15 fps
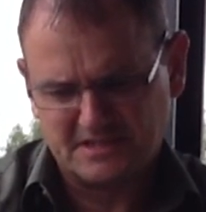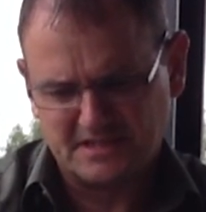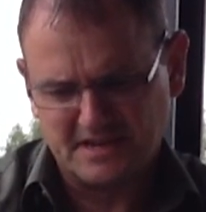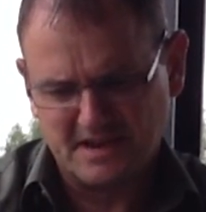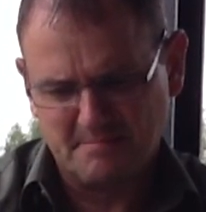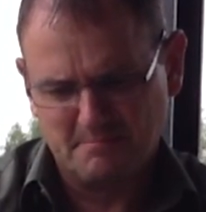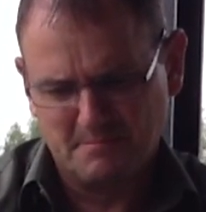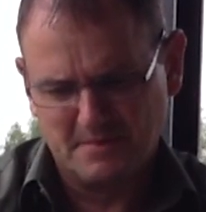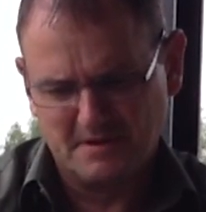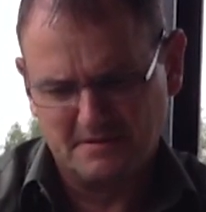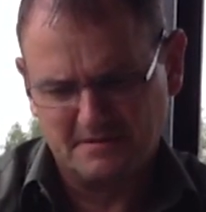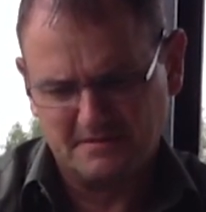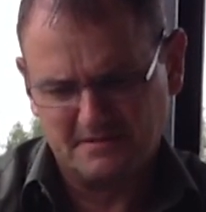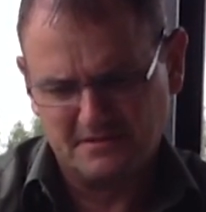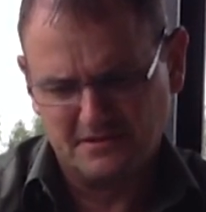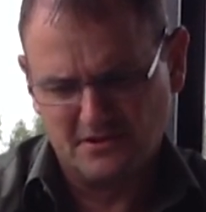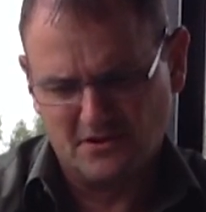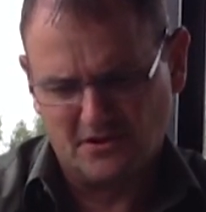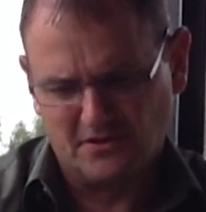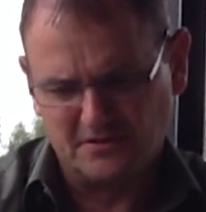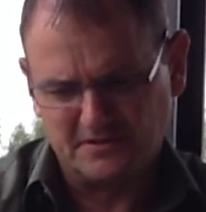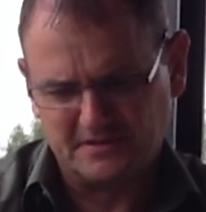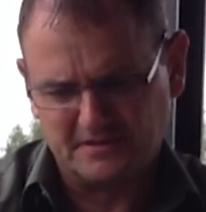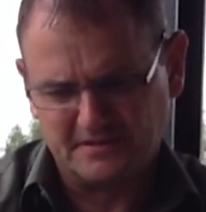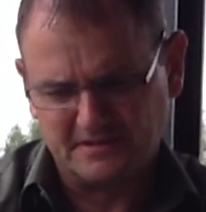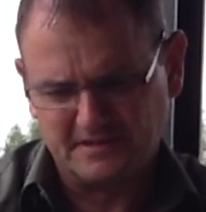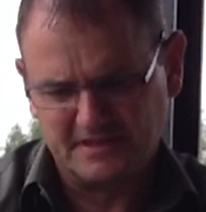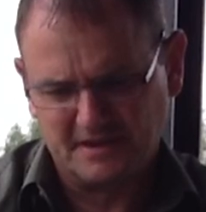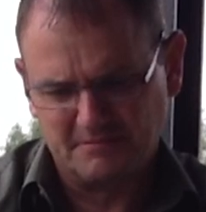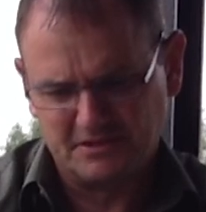slim knot.
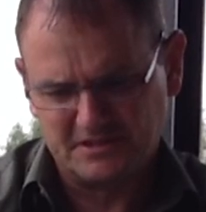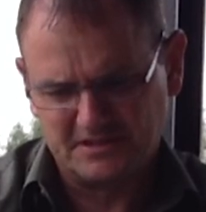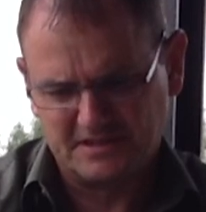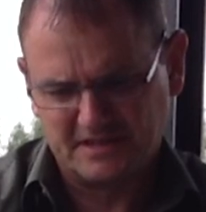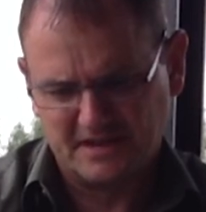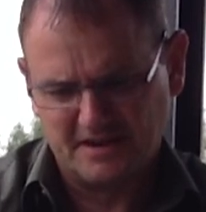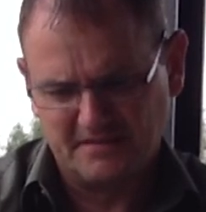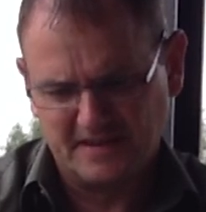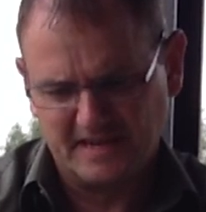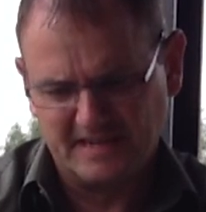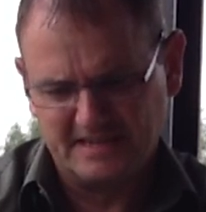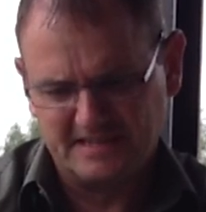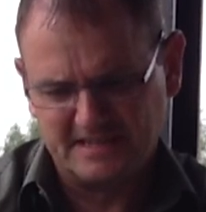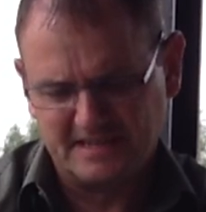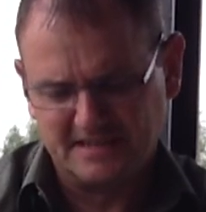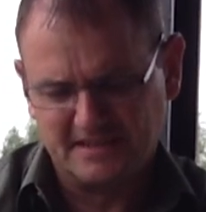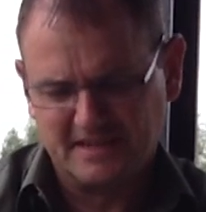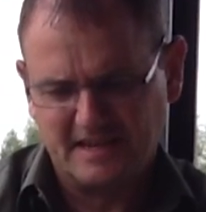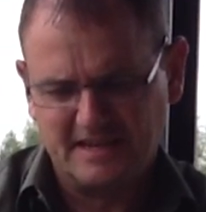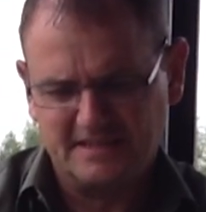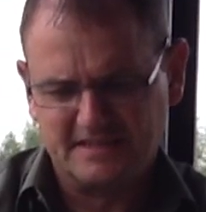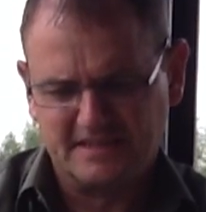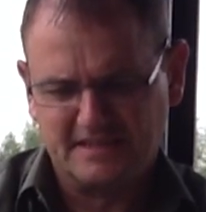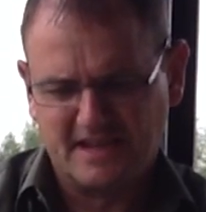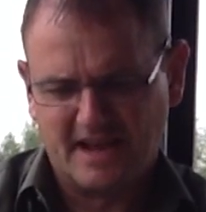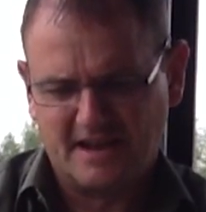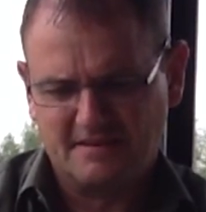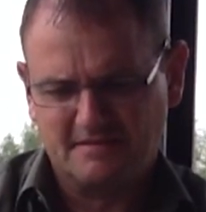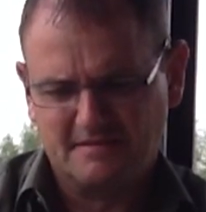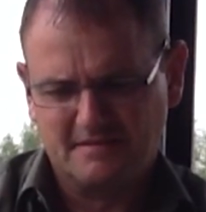See, I'm just kind of easing that